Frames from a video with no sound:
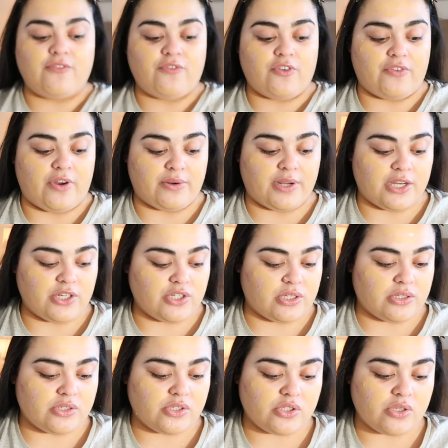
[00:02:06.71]
it for
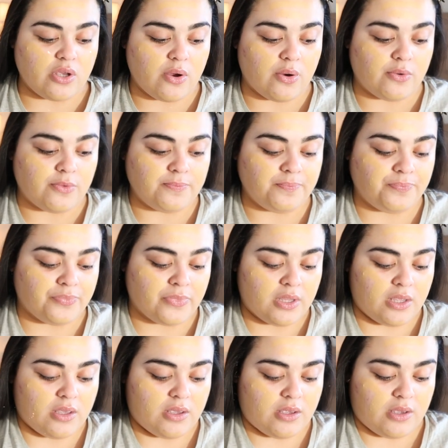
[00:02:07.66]
foundation. So
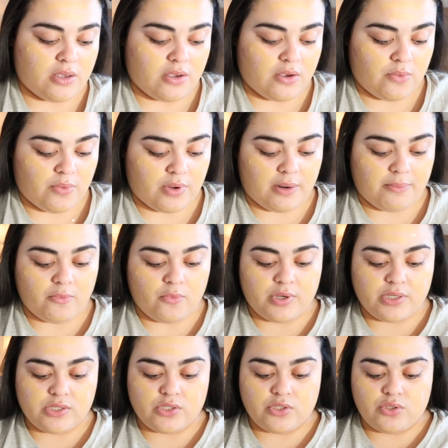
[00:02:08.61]
what I'm
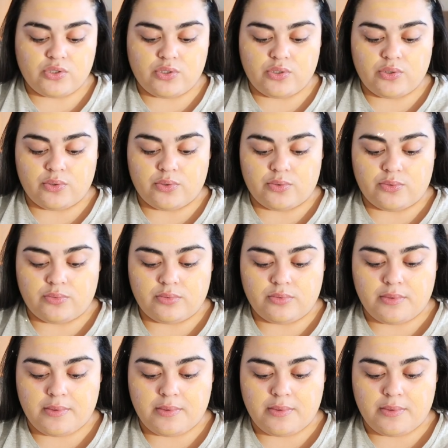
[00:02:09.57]
going to do,